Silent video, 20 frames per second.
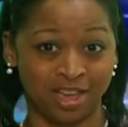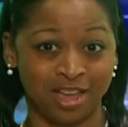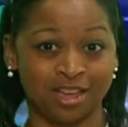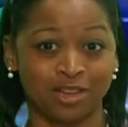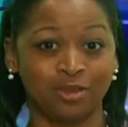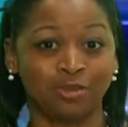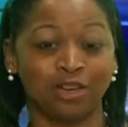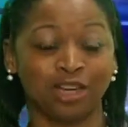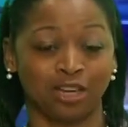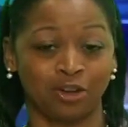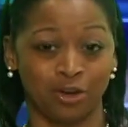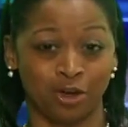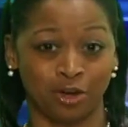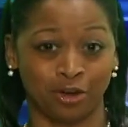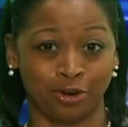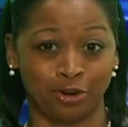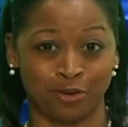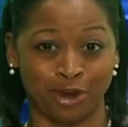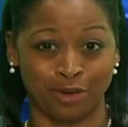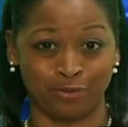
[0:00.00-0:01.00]
You can call
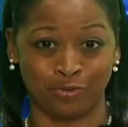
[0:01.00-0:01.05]
her at